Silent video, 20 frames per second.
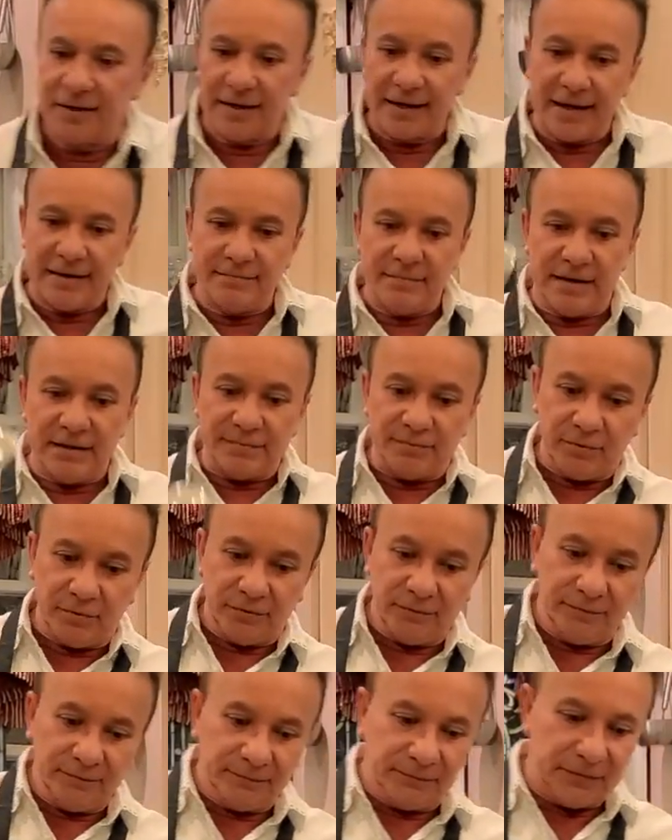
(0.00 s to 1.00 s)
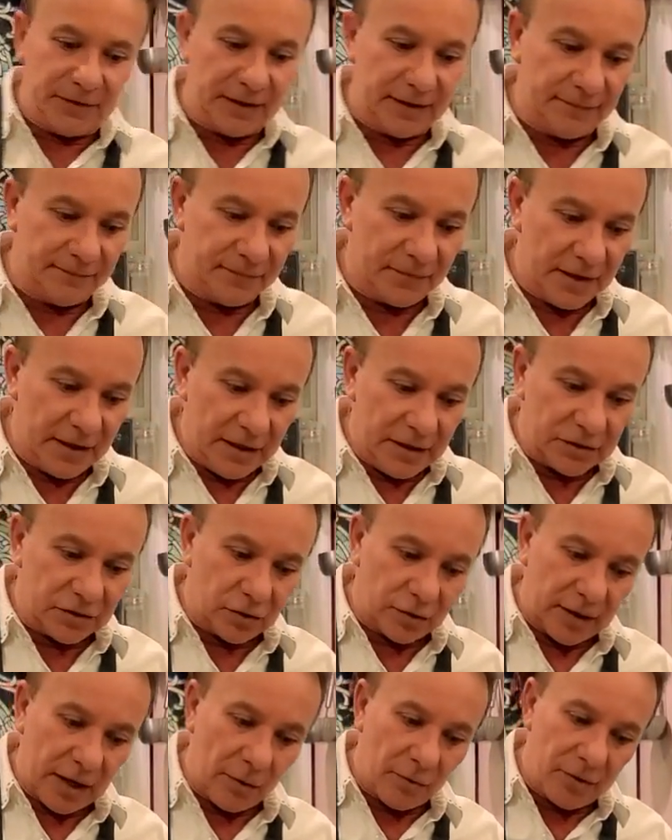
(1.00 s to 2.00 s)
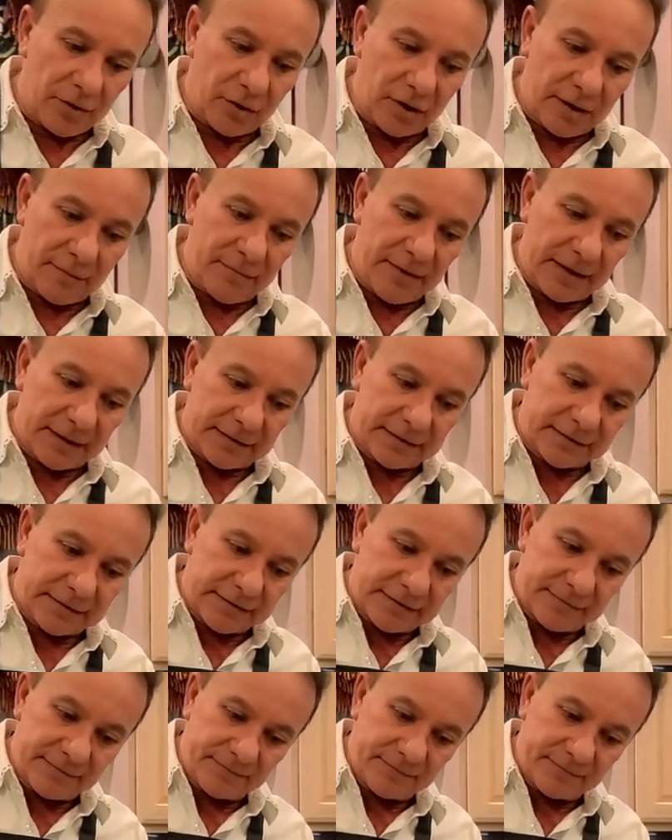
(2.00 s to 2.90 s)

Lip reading: got my spoon here. So now we're gonna mix.